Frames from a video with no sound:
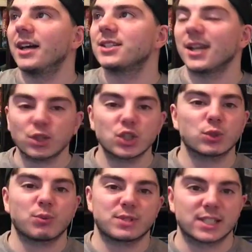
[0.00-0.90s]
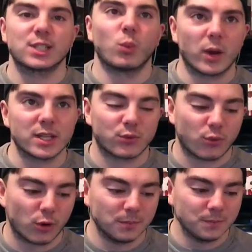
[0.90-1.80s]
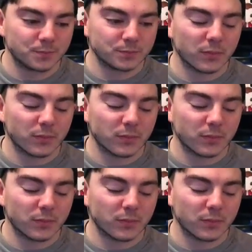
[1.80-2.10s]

So that's what she was protecting Wes from.